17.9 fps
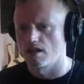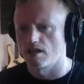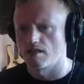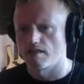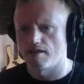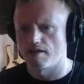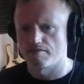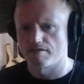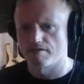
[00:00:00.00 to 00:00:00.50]

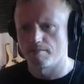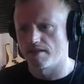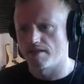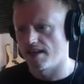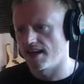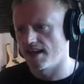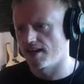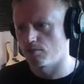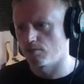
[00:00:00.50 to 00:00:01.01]
Then from
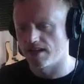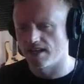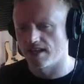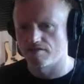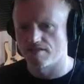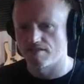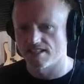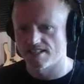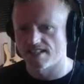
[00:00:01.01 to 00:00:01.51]
there, we
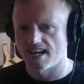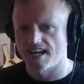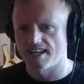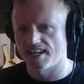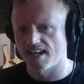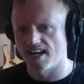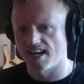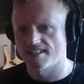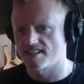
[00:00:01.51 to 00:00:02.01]
have this
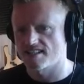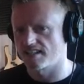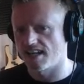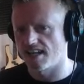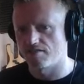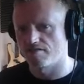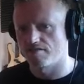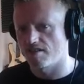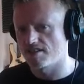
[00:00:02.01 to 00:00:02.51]
hi-hat.
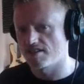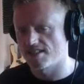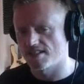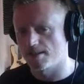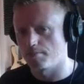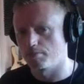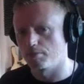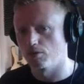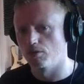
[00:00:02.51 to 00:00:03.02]
Again, very
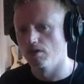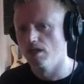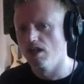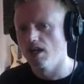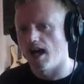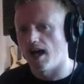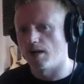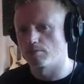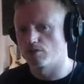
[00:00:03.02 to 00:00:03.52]
simple.
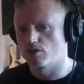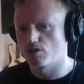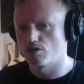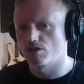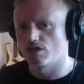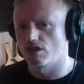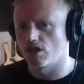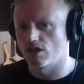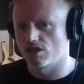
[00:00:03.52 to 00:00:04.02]
I'm
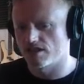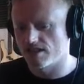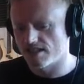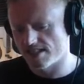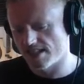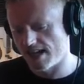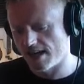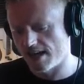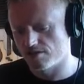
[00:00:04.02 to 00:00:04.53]
using a lot of these
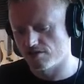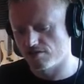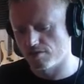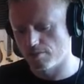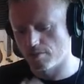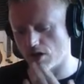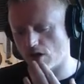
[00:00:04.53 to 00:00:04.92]
sounds from an